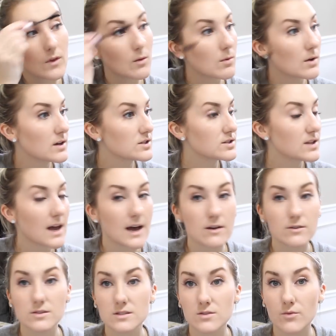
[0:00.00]
my gosh, the
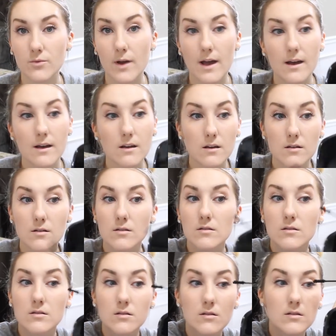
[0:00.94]
house is a wreck.
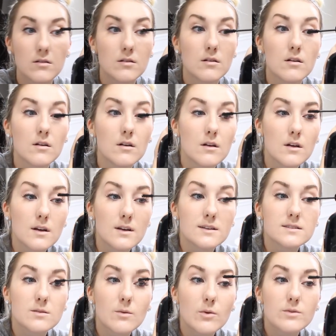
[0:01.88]

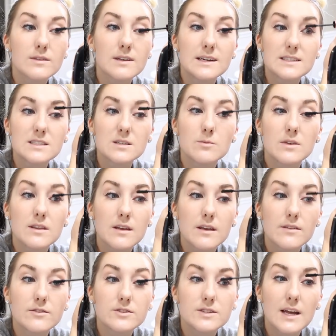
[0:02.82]
Someone was asking me
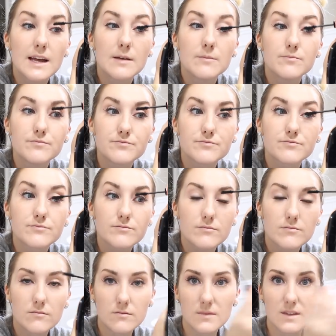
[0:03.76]
the other day,
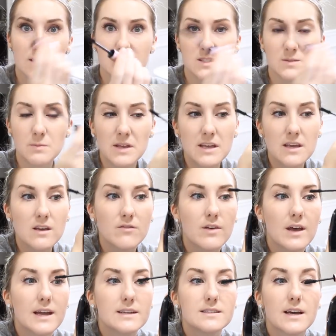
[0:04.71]
speaking of
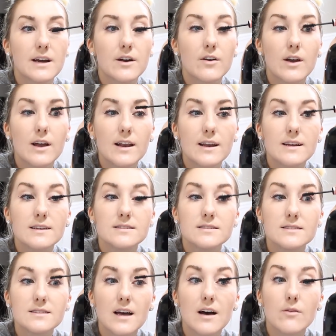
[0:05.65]
like decorating
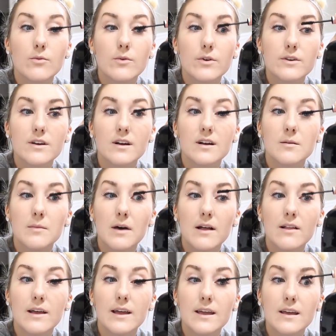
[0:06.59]
and stuff, we were talking
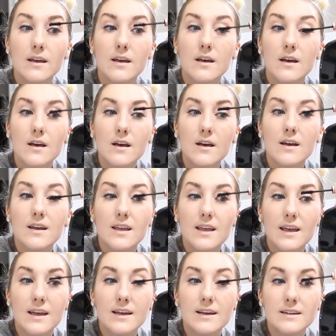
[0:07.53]
about like
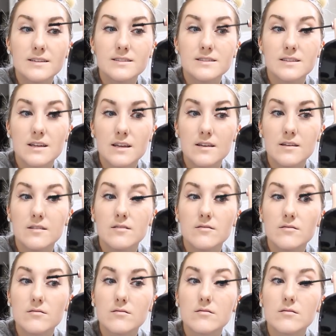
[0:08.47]
kids
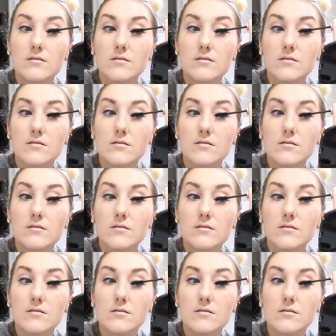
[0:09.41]
and